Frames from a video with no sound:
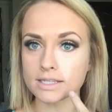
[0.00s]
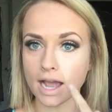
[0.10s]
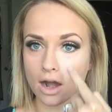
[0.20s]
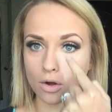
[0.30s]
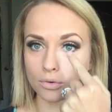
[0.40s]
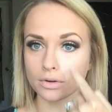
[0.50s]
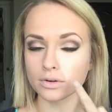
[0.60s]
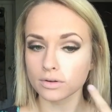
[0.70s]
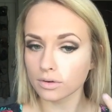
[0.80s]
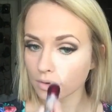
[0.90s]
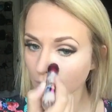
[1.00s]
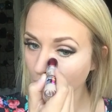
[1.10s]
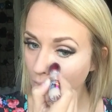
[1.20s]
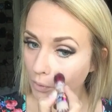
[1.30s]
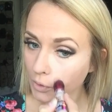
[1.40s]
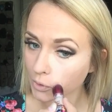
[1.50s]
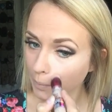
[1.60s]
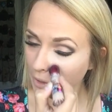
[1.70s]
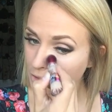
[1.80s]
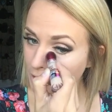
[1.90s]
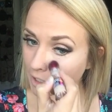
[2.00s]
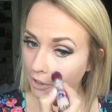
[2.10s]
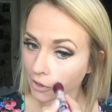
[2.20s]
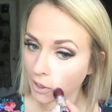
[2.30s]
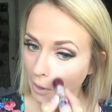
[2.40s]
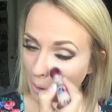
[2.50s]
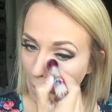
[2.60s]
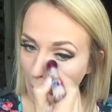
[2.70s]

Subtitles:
down towards my cheek area.